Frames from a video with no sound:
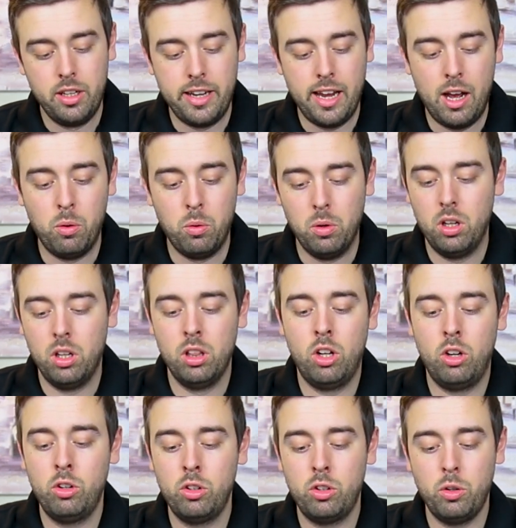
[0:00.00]
Now,
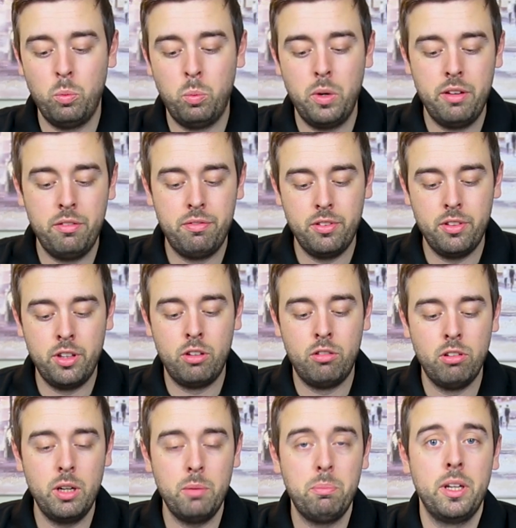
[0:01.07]
along with the
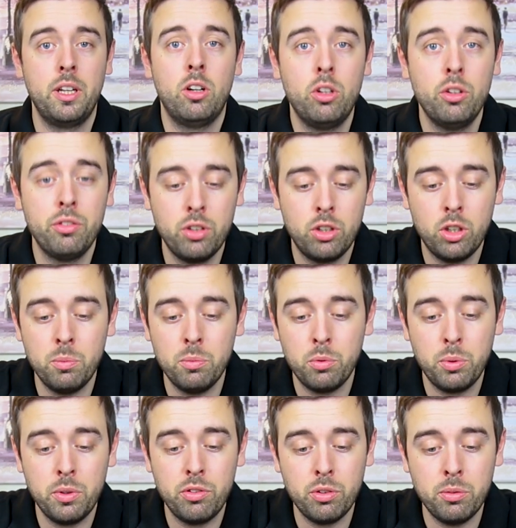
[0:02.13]
grip, it also
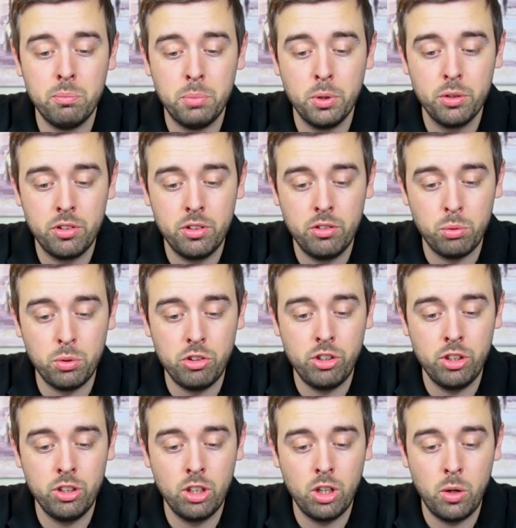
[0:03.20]
comes with some buttons which
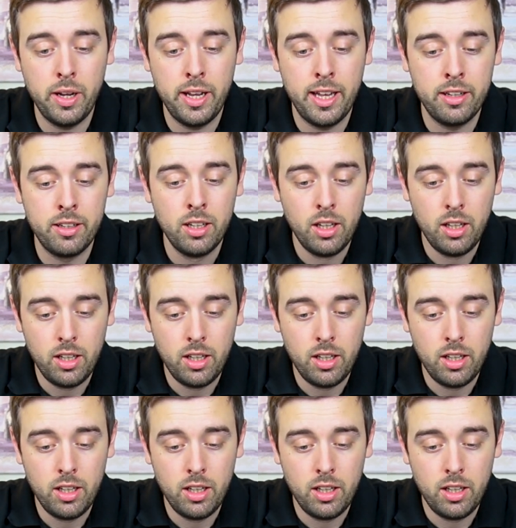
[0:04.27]
you can go ahead